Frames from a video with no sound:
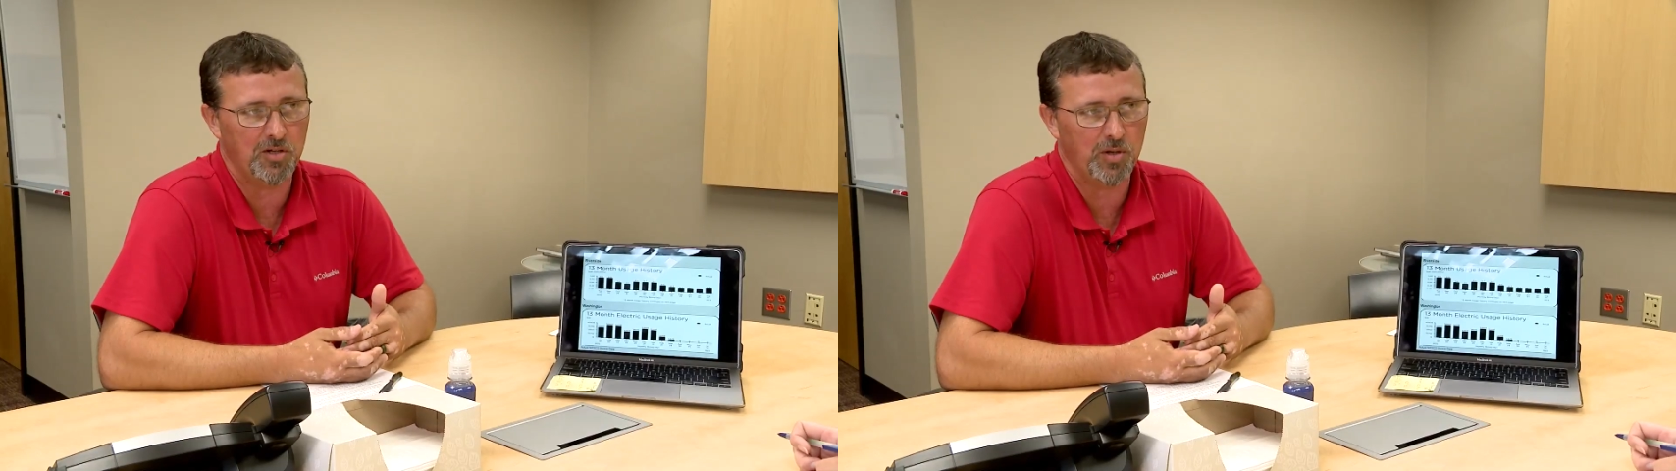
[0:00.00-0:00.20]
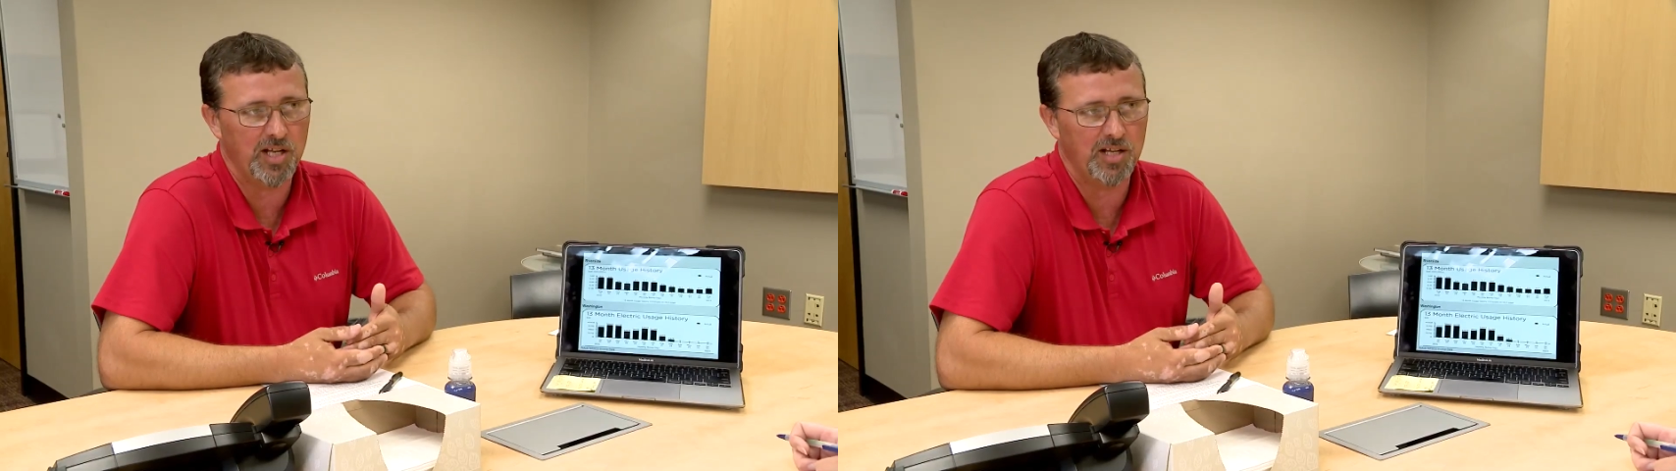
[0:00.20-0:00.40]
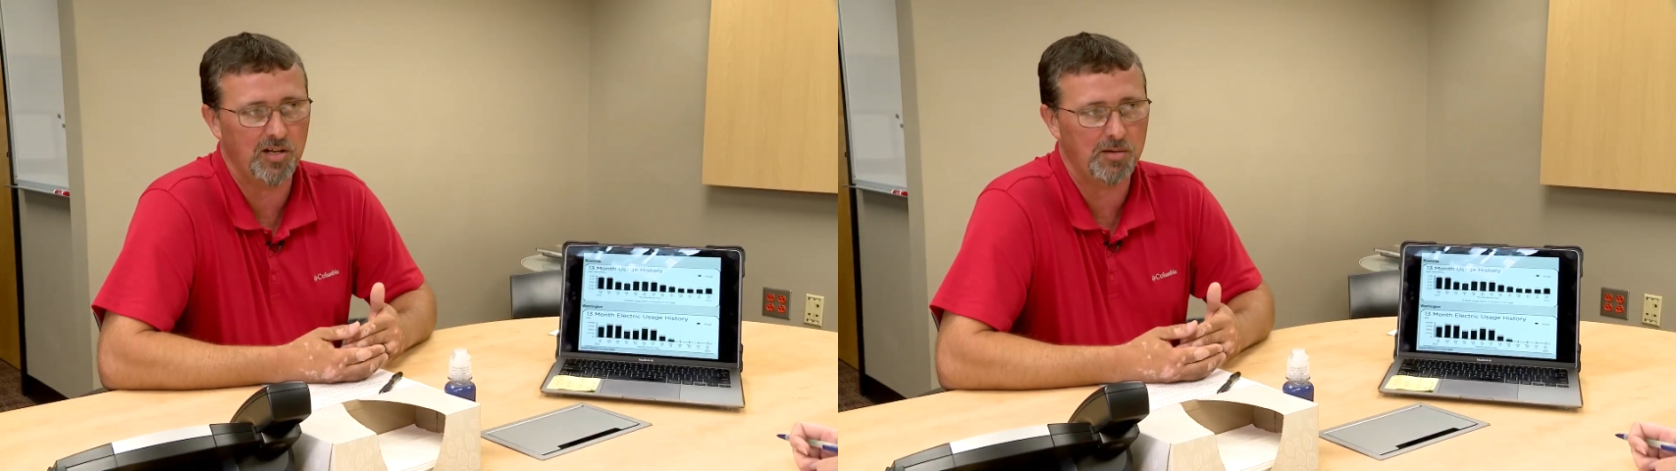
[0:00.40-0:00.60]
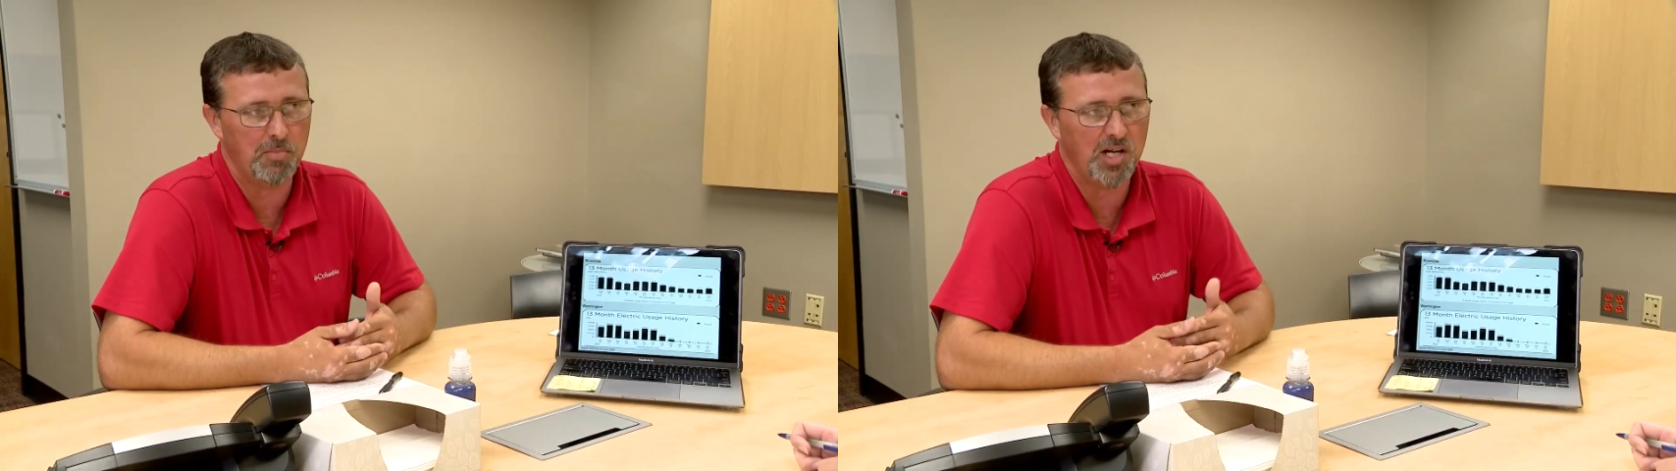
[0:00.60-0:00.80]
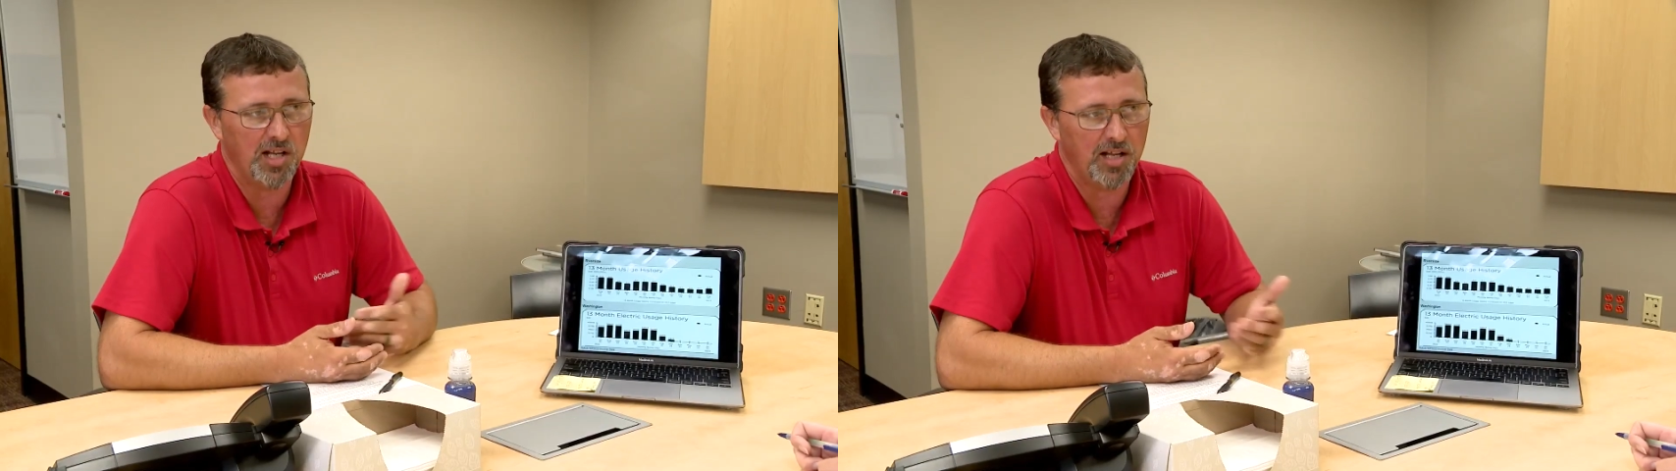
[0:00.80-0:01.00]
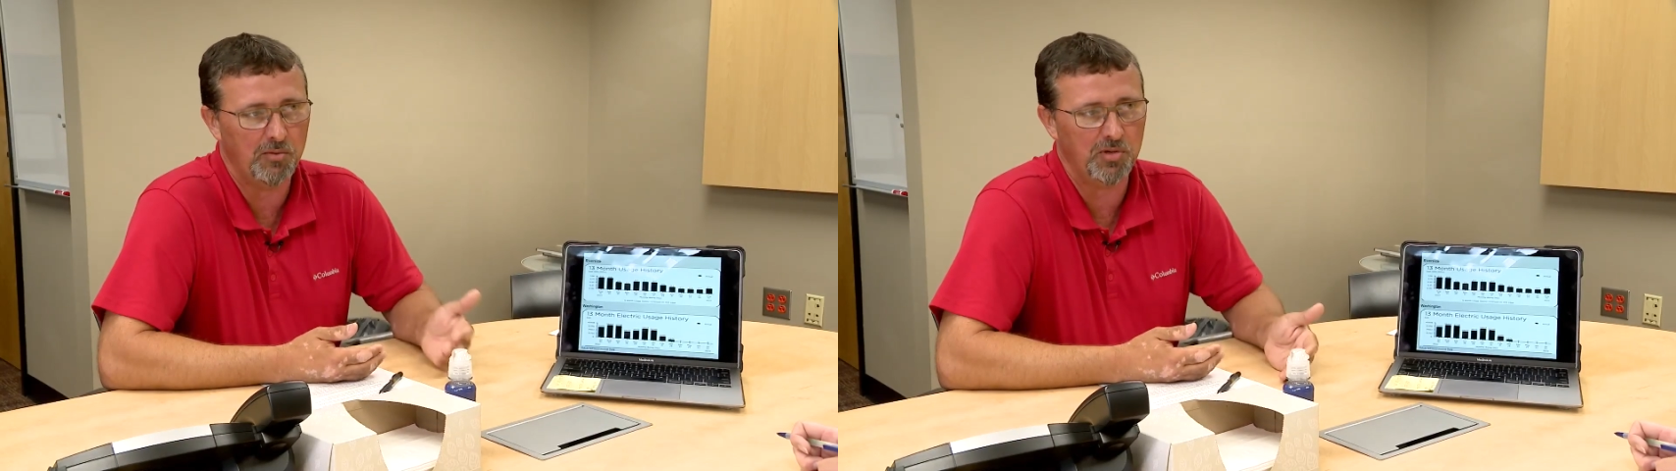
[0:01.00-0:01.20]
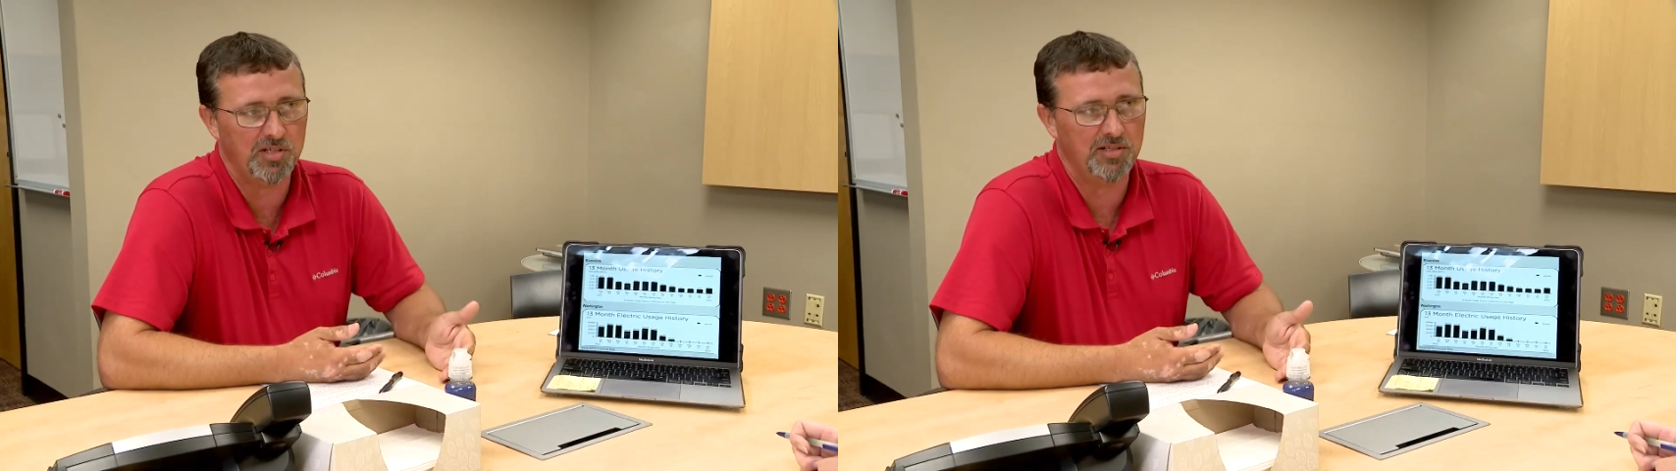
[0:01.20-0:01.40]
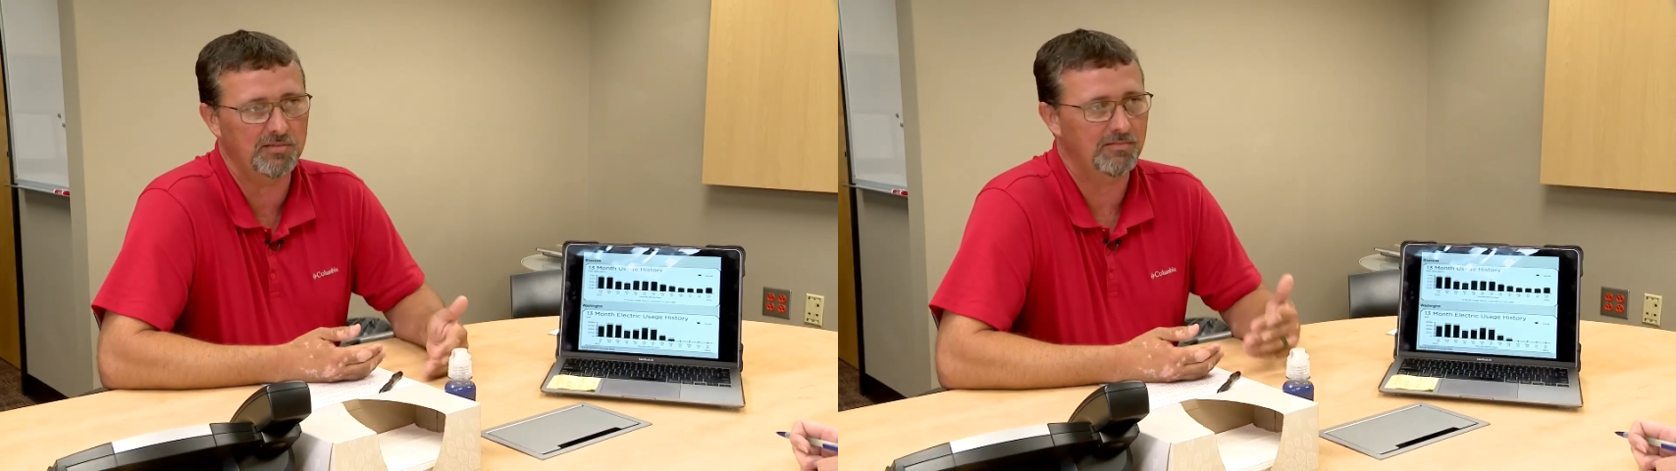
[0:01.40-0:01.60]
the grid on Monday
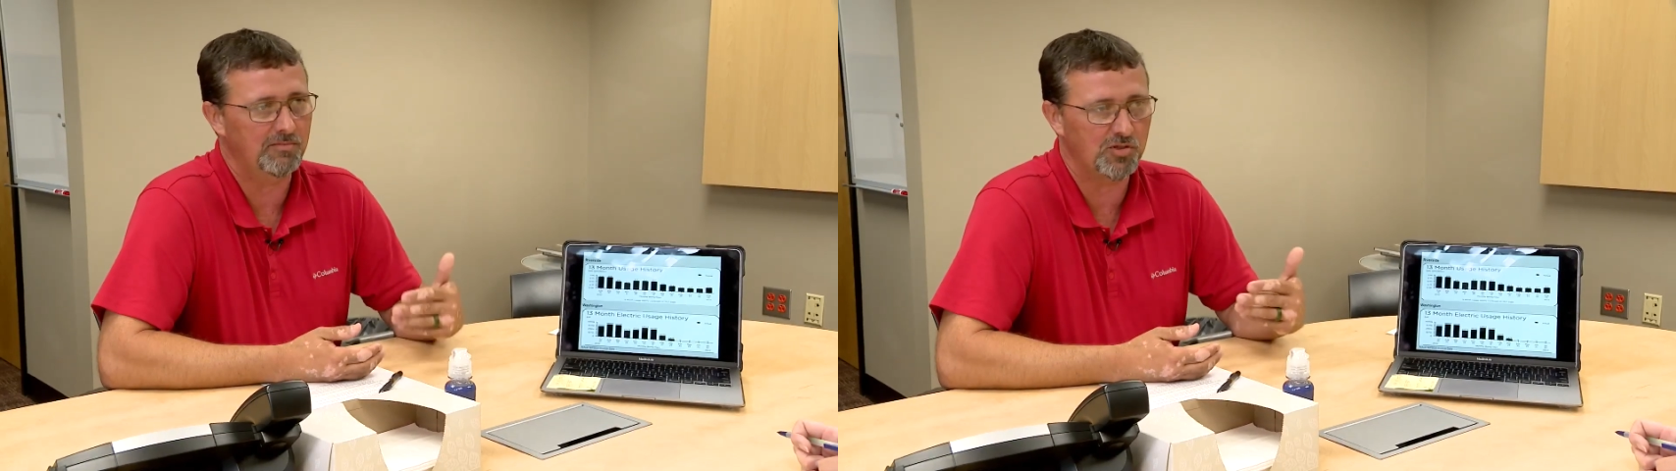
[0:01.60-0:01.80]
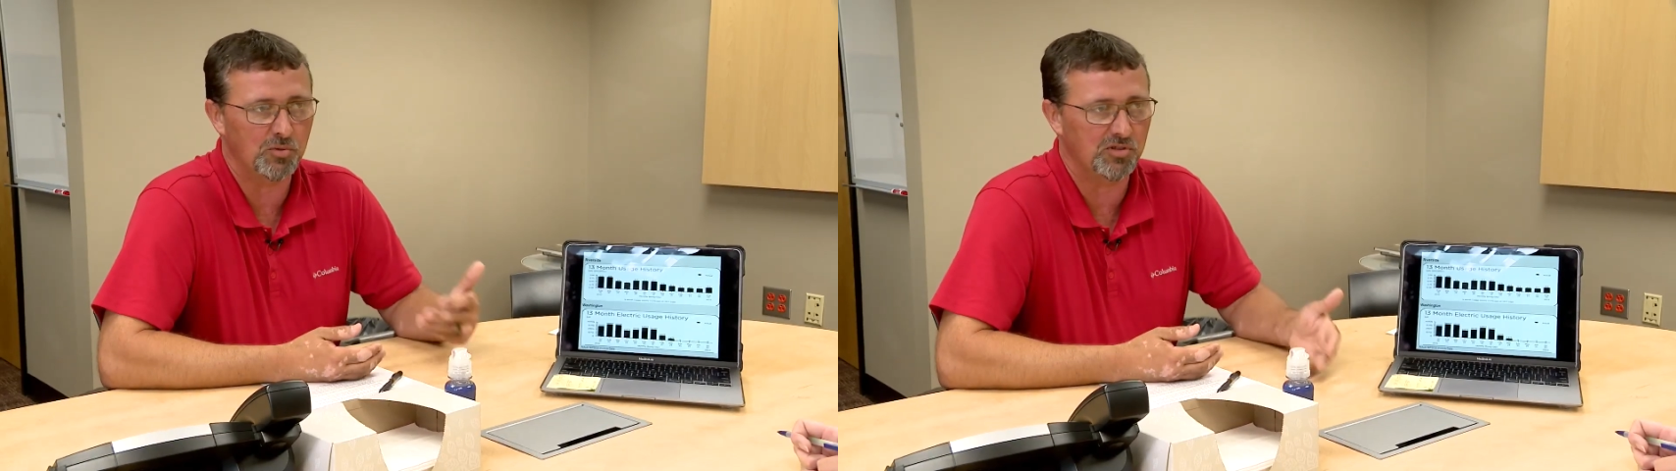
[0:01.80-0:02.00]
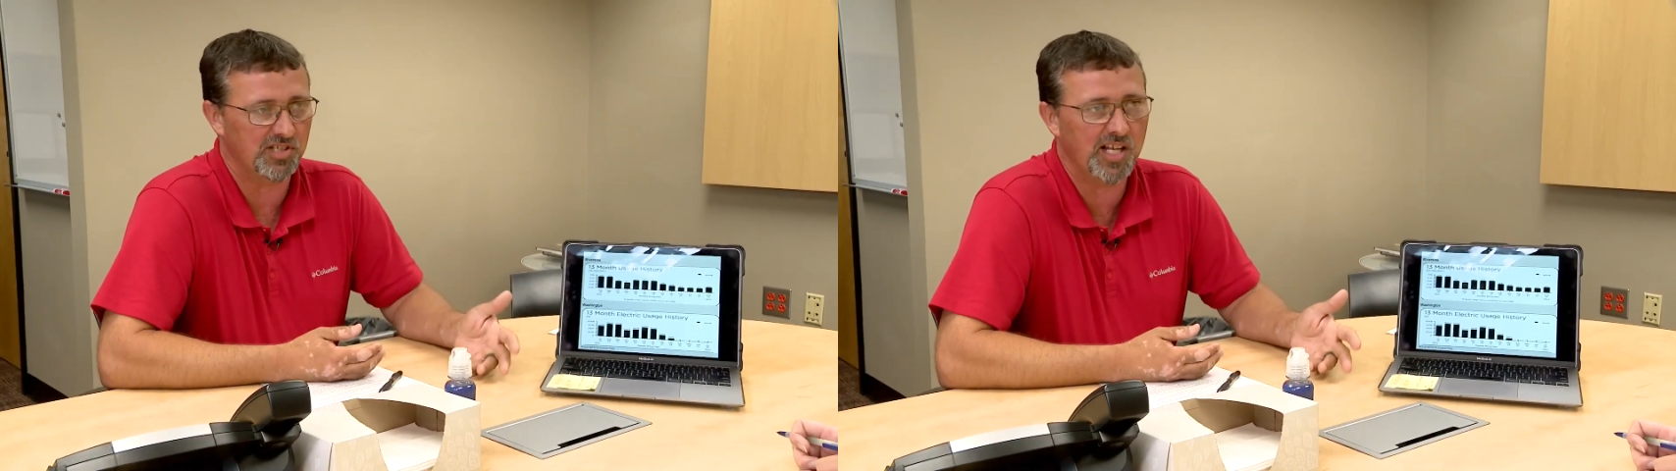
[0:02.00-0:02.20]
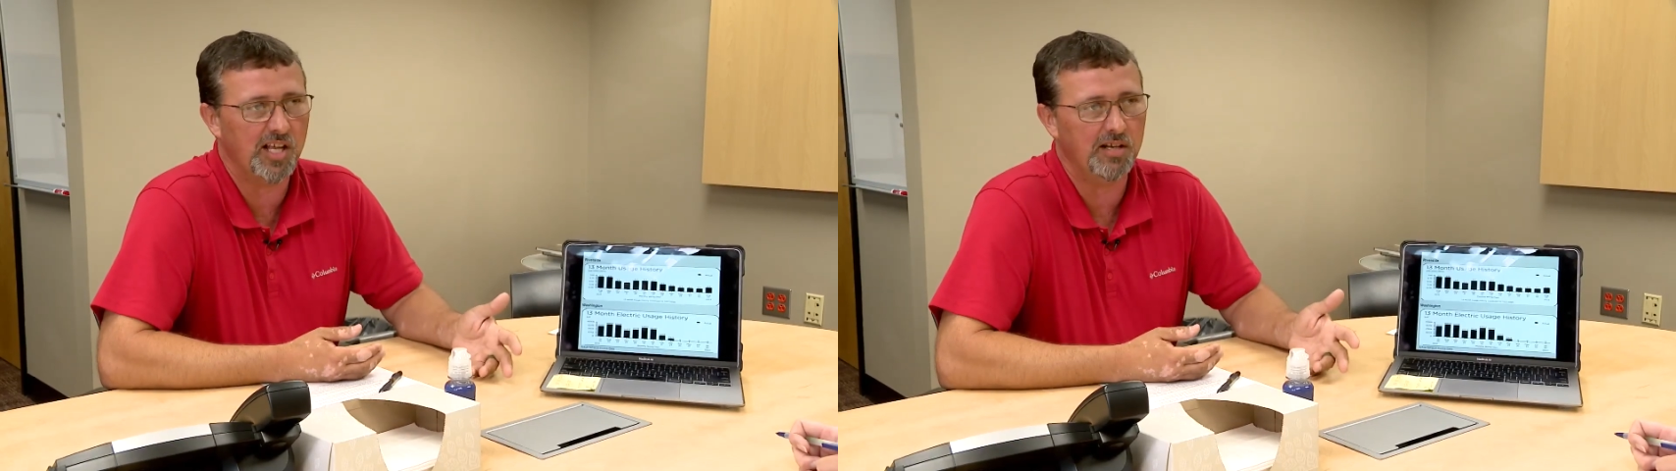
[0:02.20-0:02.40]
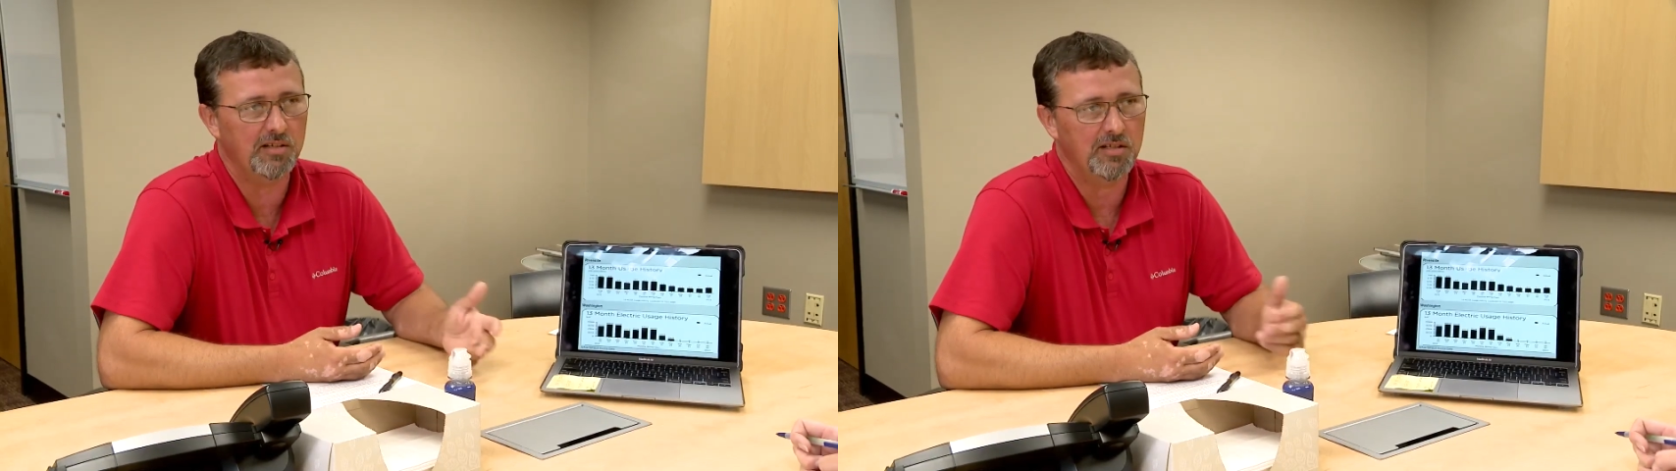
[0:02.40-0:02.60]
when school's in.